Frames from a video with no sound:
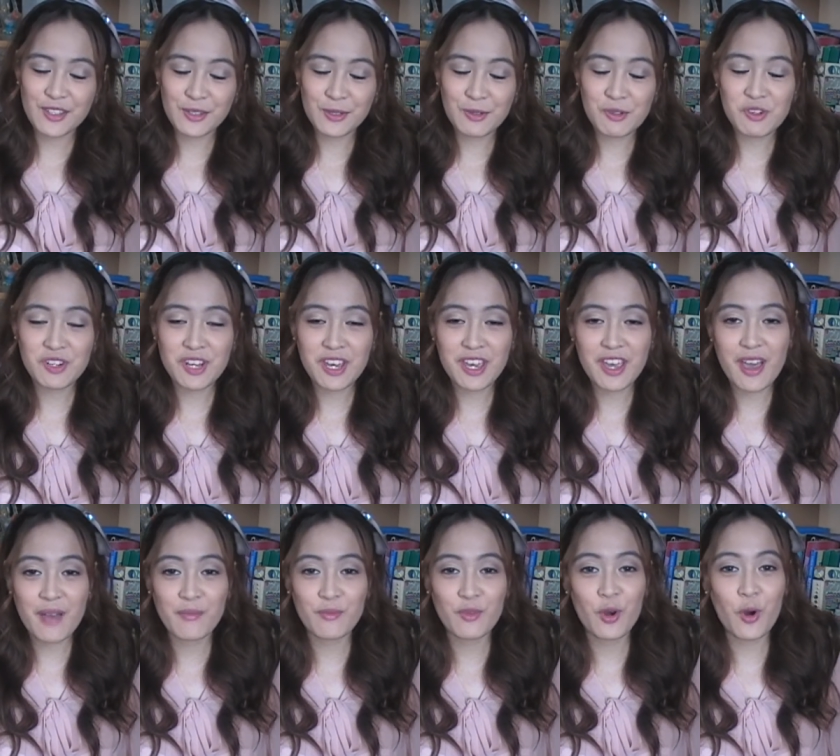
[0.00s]
So
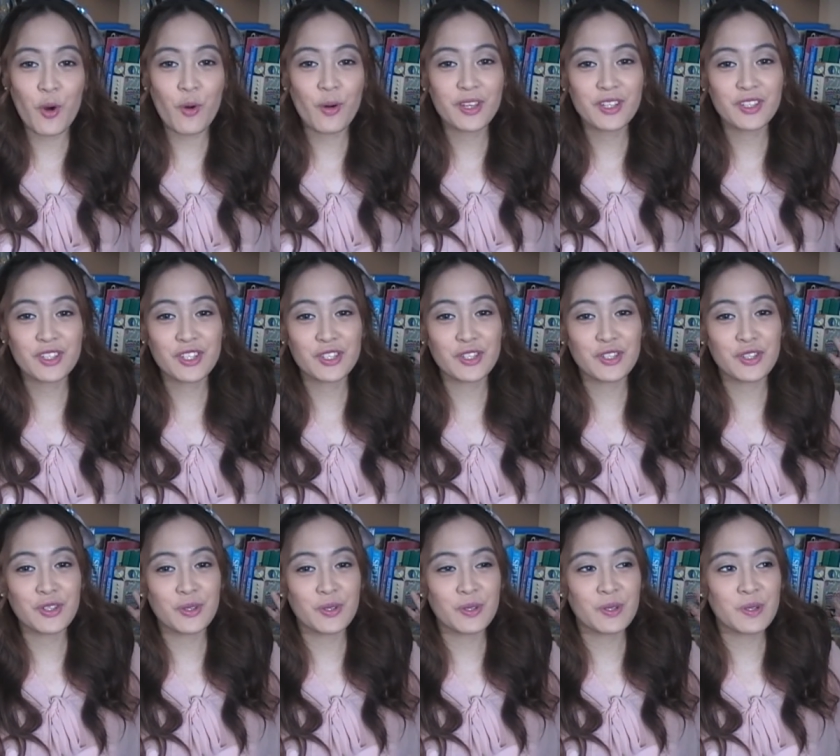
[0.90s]
today I'm going to
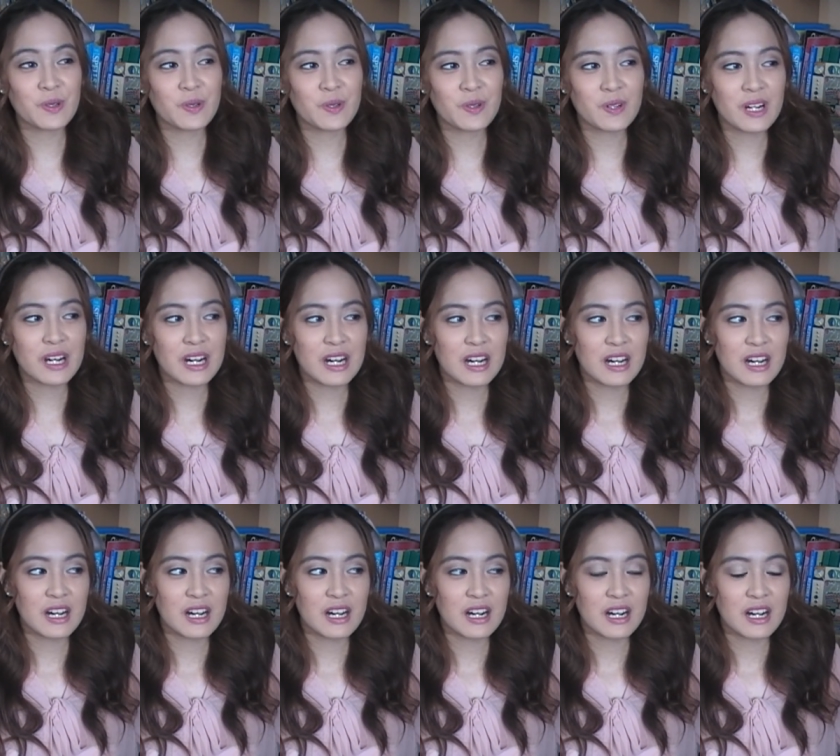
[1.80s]
do
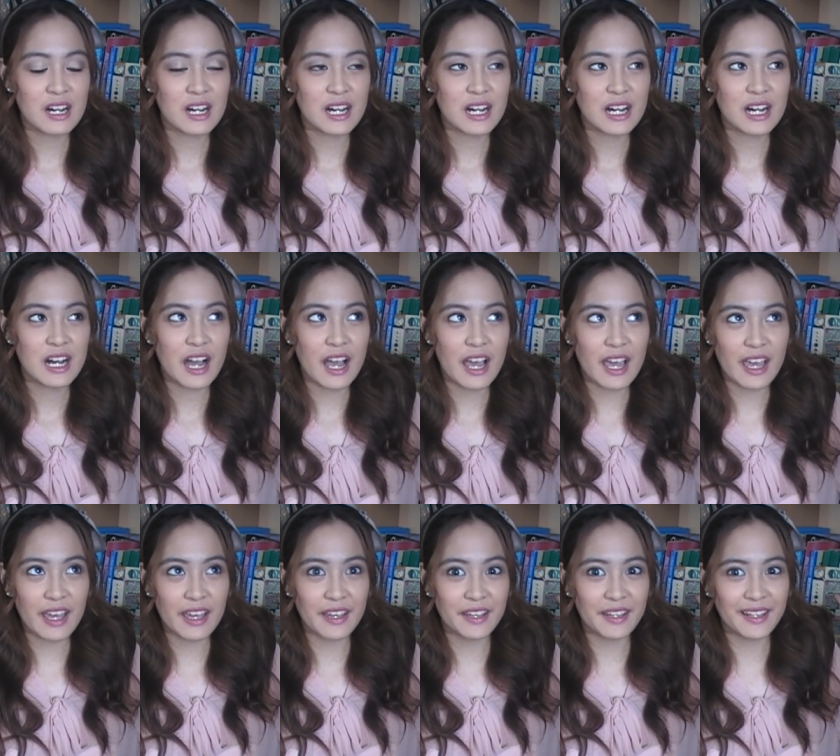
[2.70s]

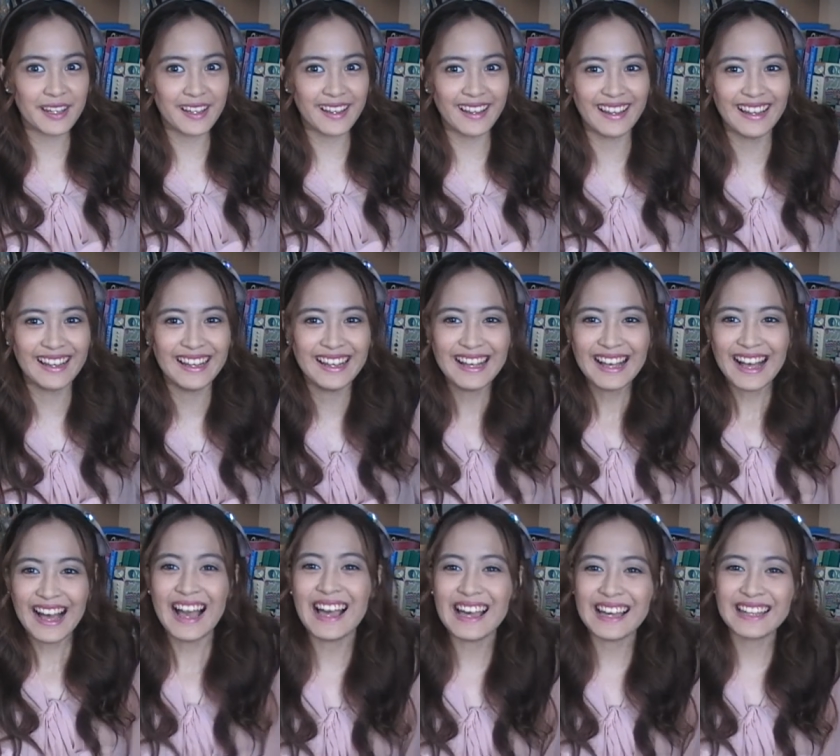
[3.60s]
and,
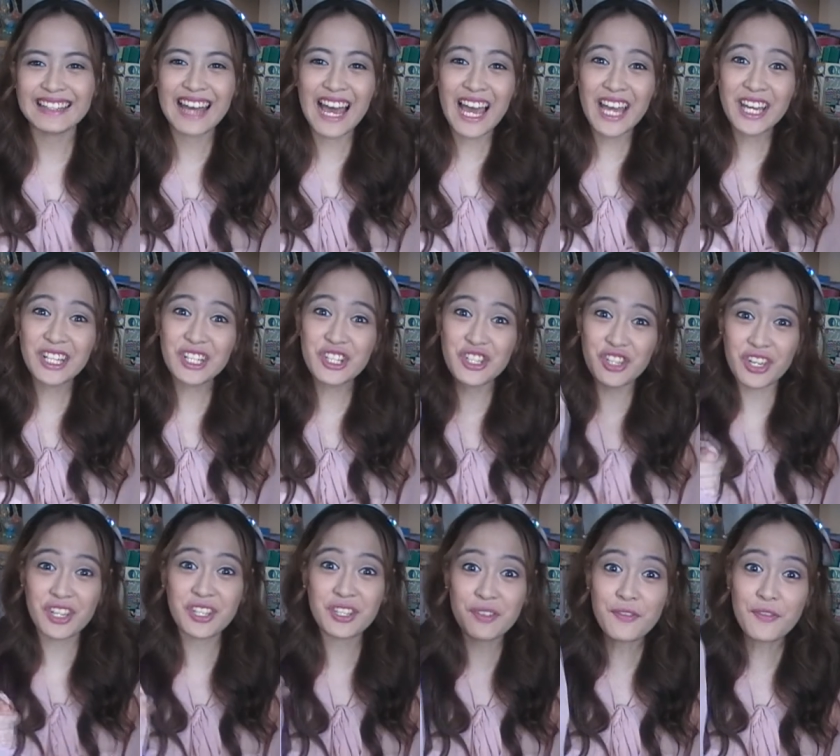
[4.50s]
and I
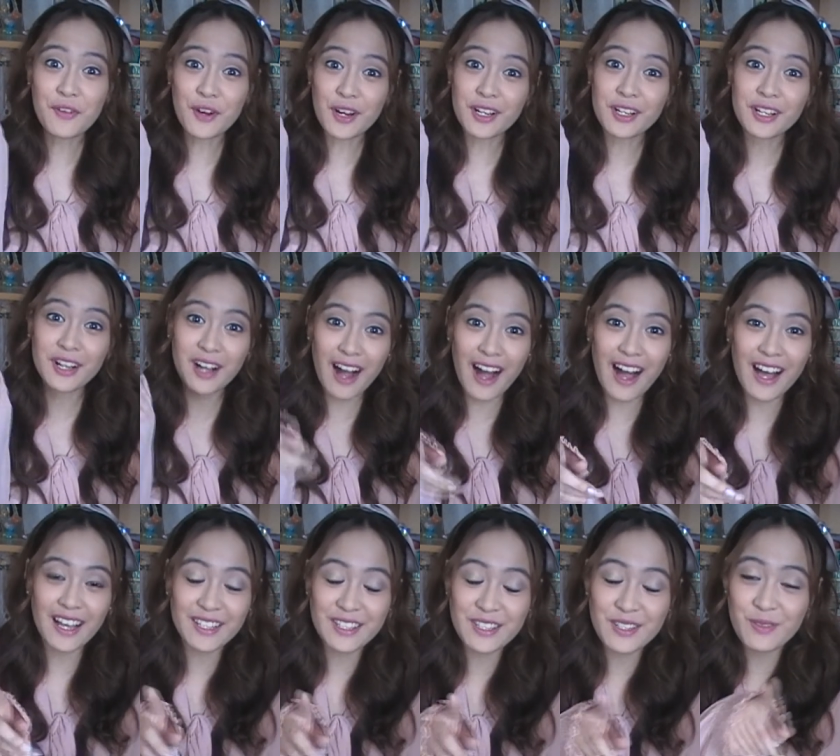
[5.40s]
just
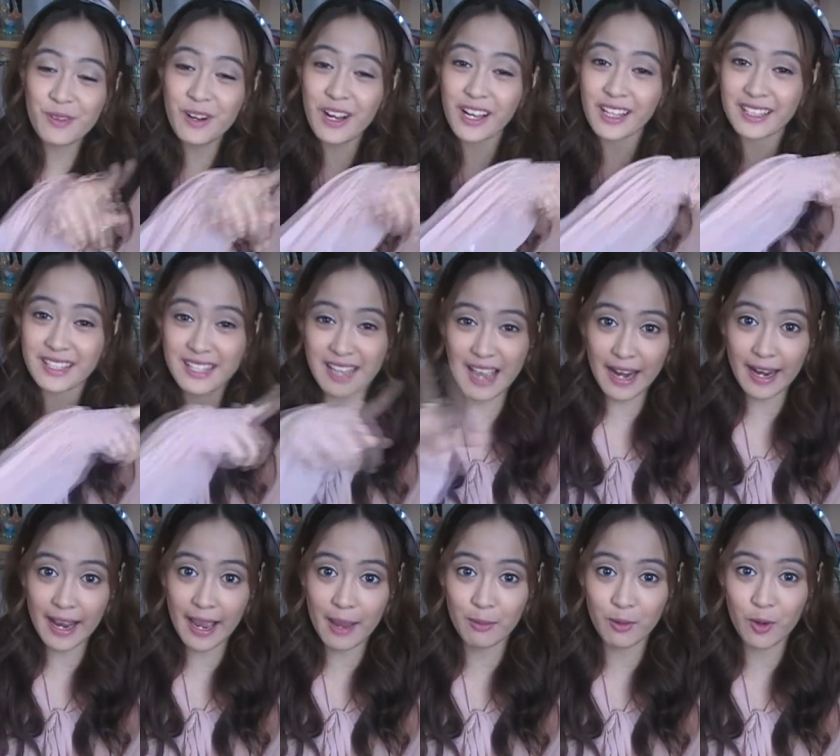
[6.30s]
forgot what
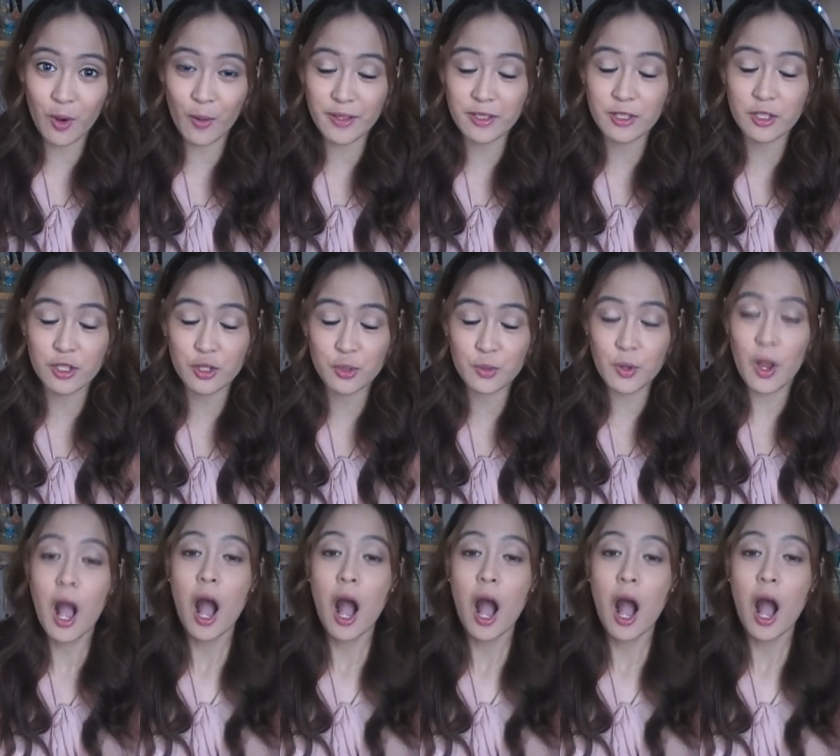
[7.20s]
tag I'm going to do,